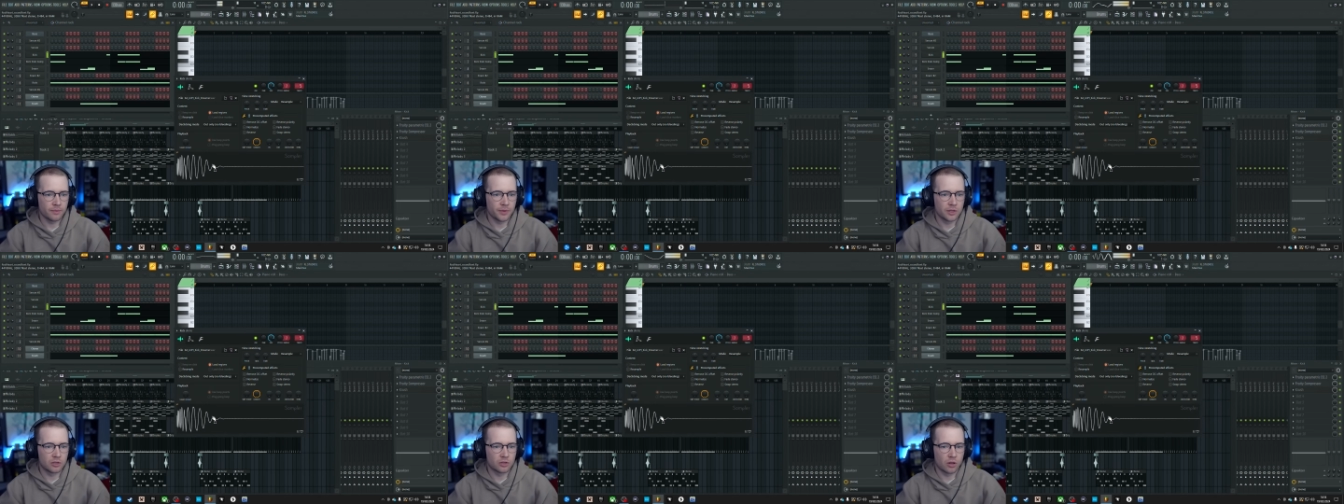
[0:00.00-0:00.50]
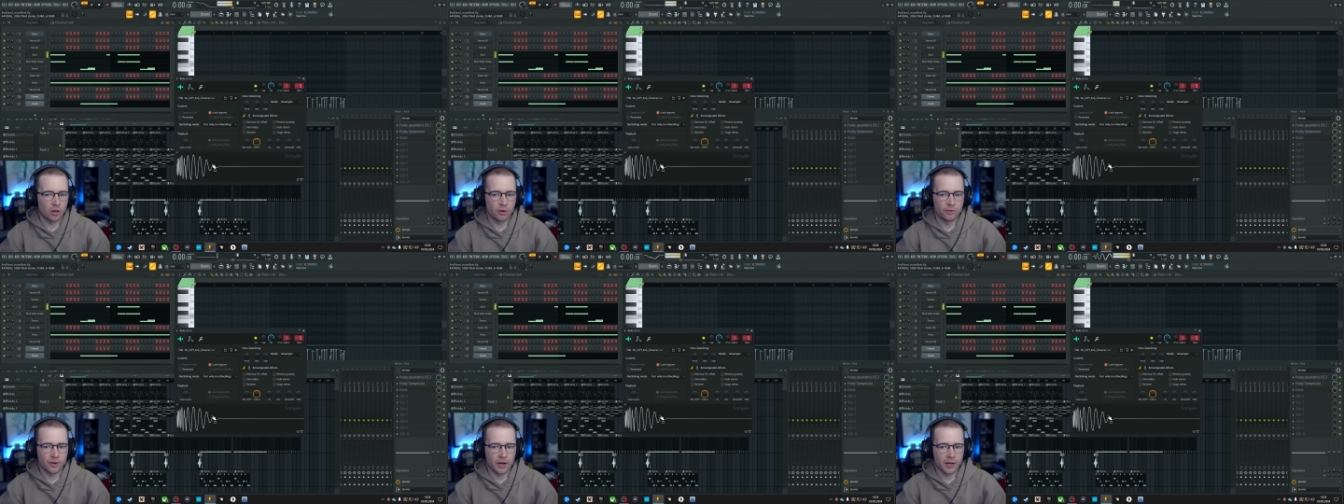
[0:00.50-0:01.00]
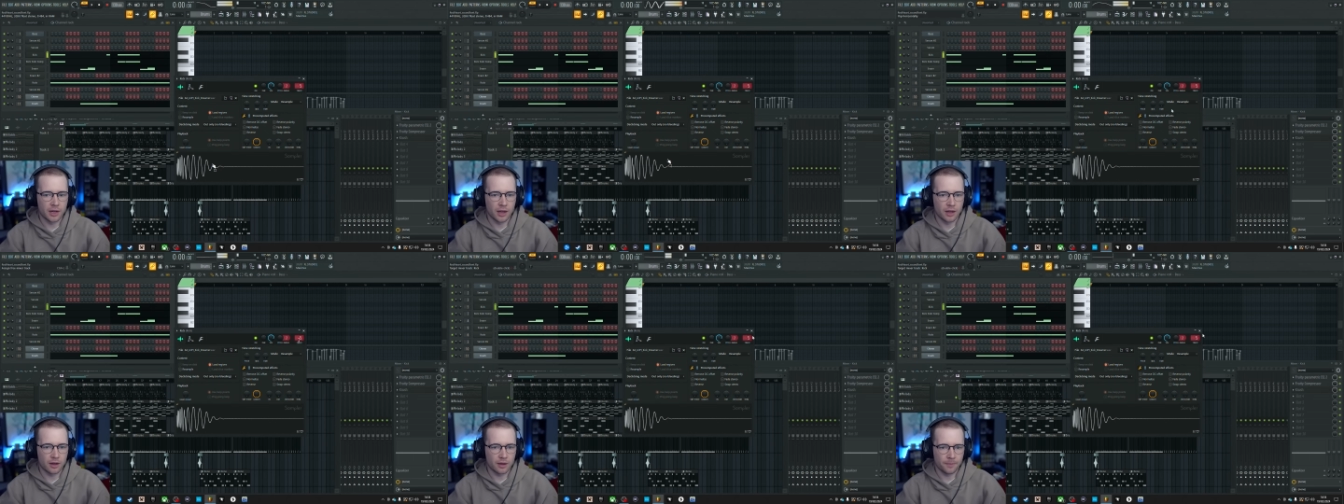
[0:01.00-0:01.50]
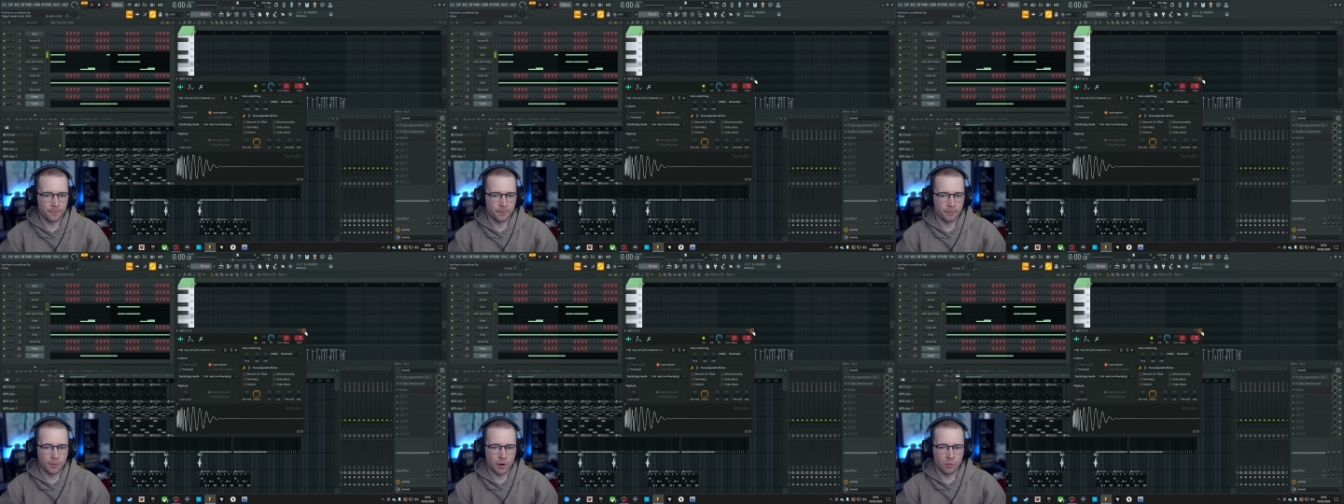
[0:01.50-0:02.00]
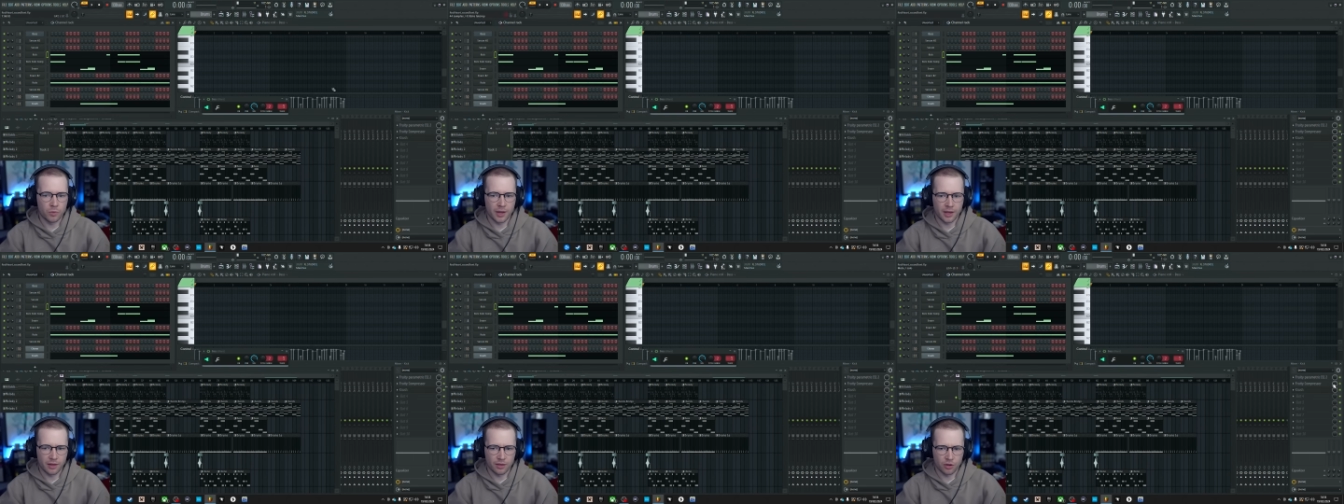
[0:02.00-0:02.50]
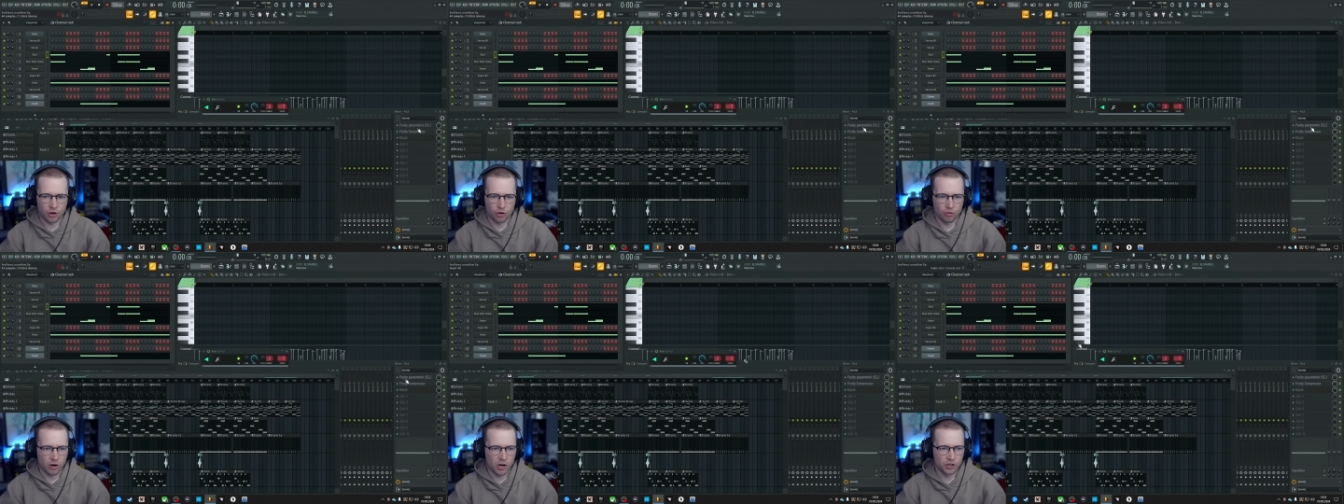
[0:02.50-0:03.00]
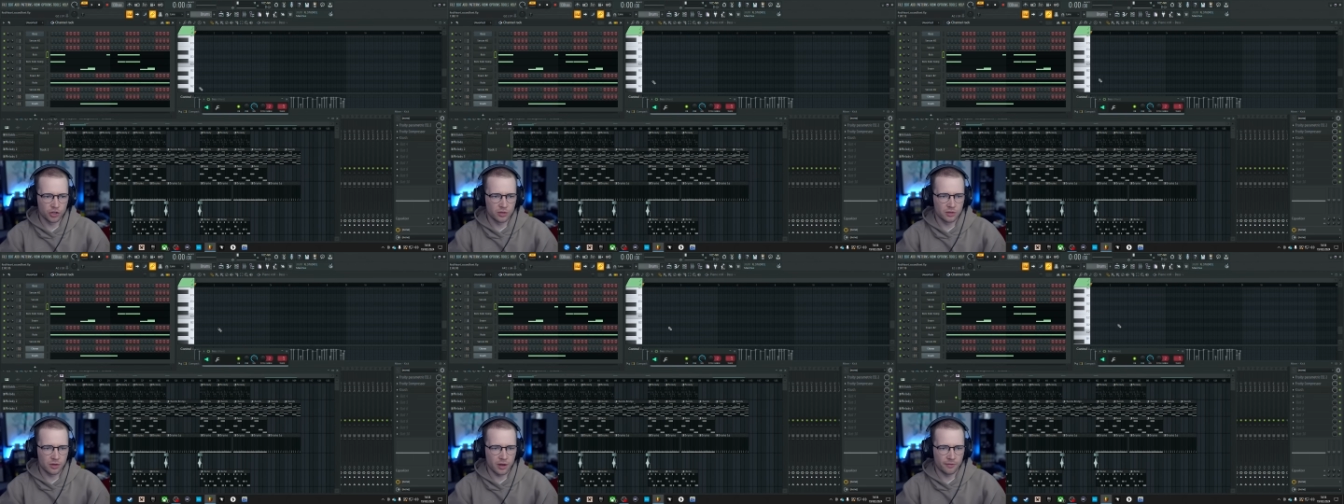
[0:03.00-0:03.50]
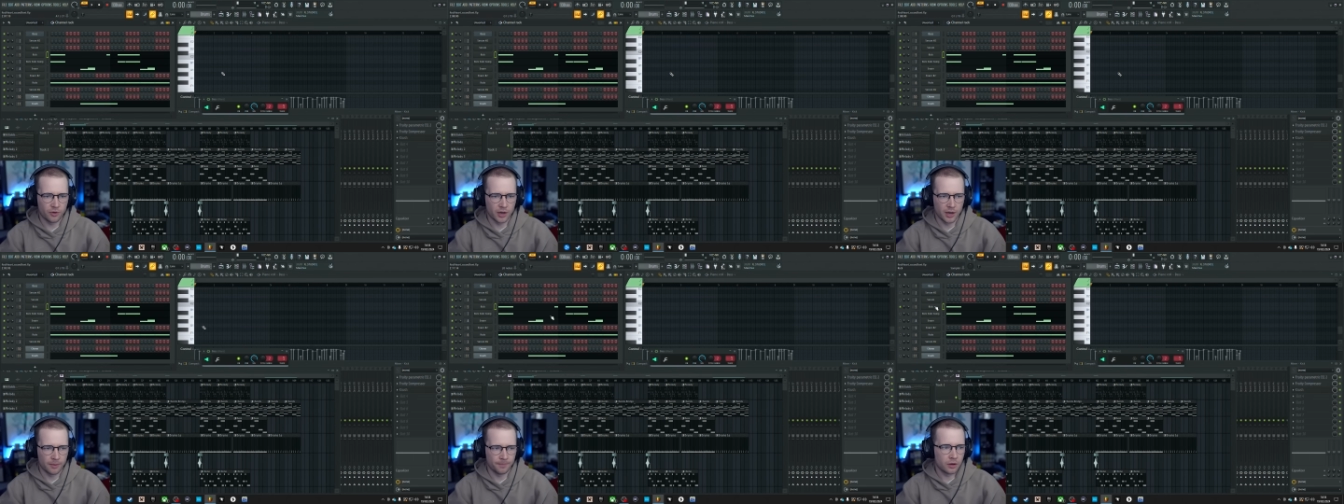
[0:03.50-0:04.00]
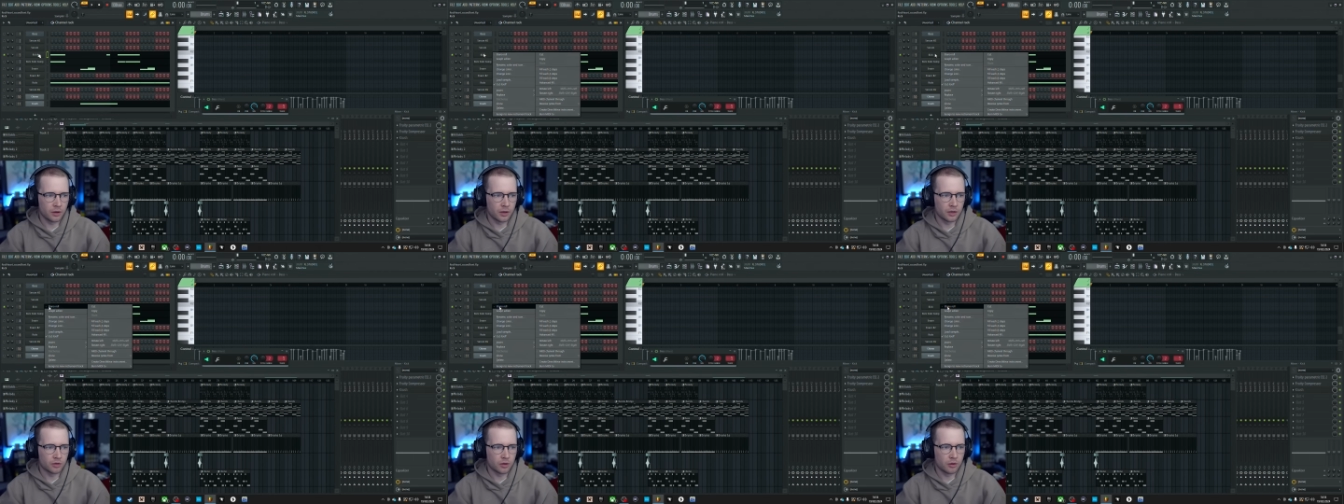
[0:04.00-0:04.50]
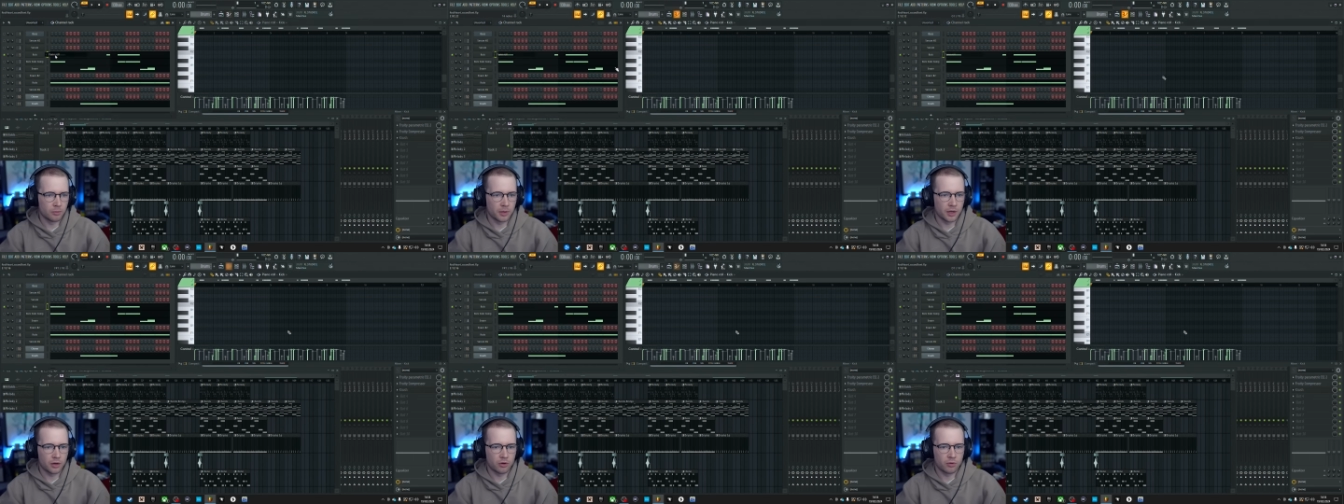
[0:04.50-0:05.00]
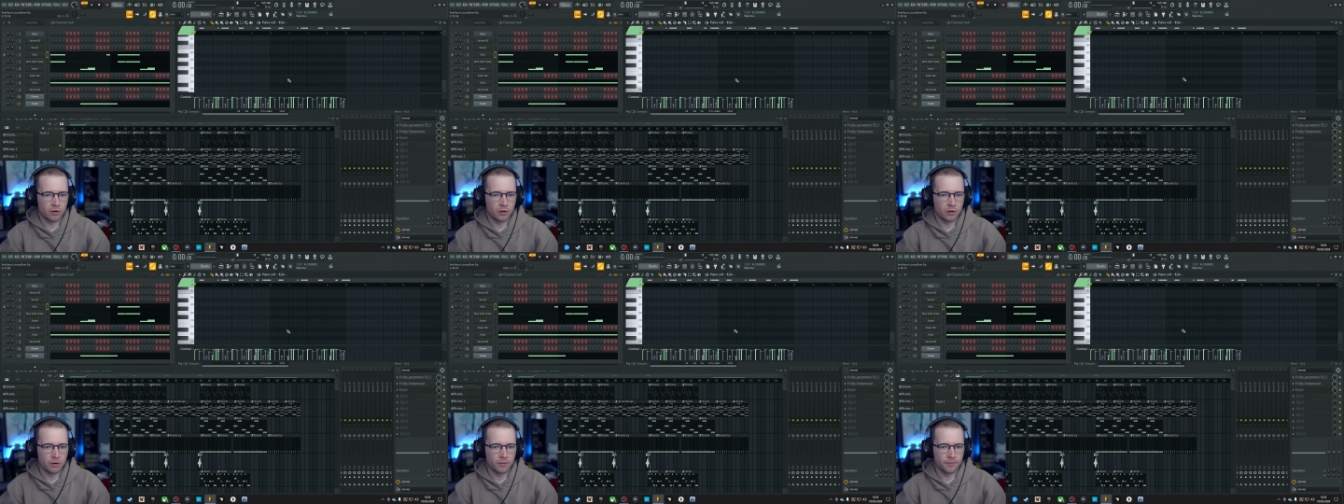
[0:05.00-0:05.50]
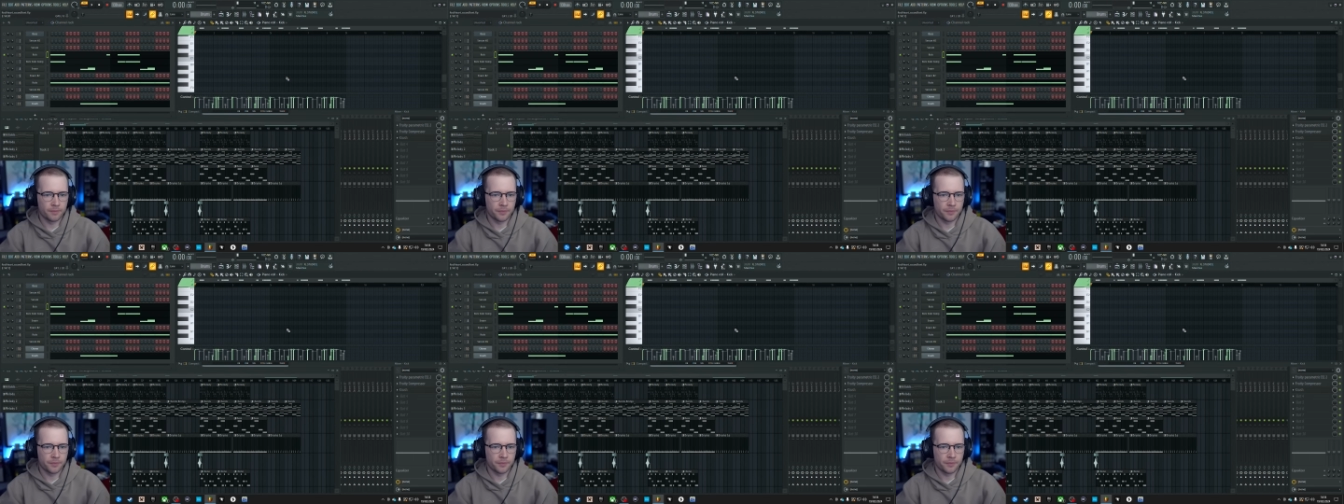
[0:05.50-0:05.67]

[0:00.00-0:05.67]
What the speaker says: This is the lo-fi kick, but with crush and stuff on it. Let's go piano roll.